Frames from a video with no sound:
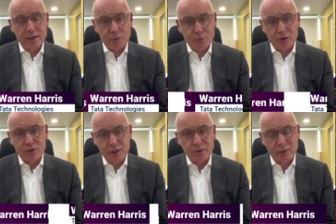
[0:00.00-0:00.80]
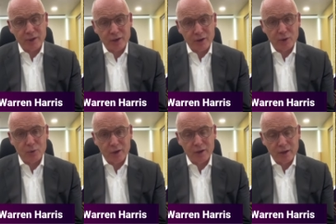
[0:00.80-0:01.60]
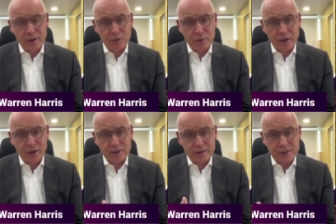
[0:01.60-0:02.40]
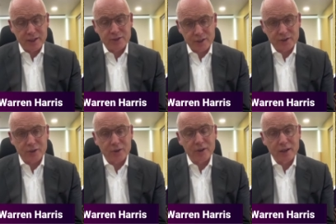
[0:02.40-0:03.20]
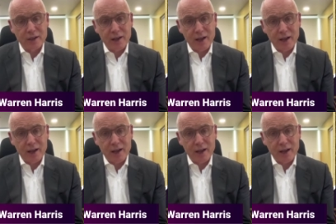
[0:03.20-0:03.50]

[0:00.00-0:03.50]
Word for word: And we're also doing a lot of work with our digital